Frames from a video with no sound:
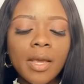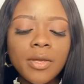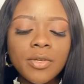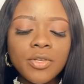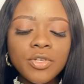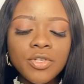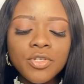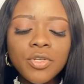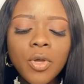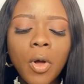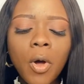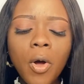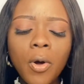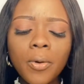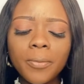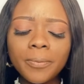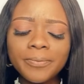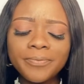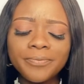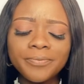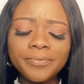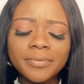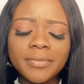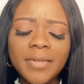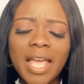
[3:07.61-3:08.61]

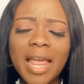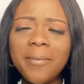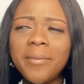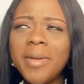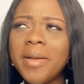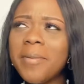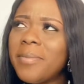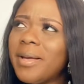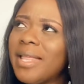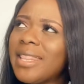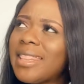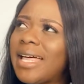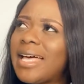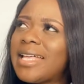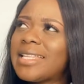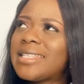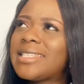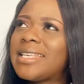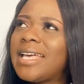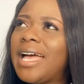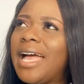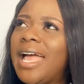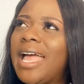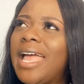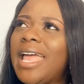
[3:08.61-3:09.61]
So I remember
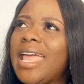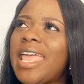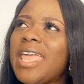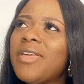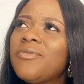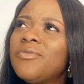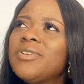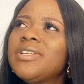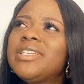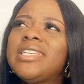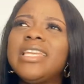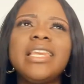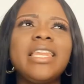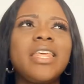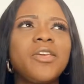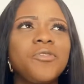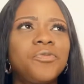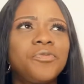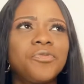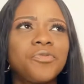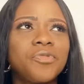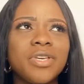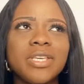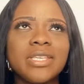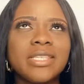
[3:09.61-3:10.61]
that even
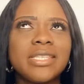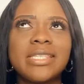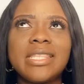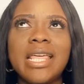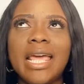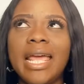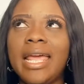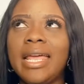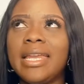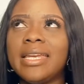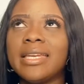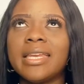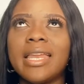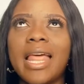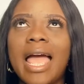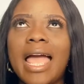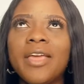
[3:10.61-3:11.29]
deliveries then,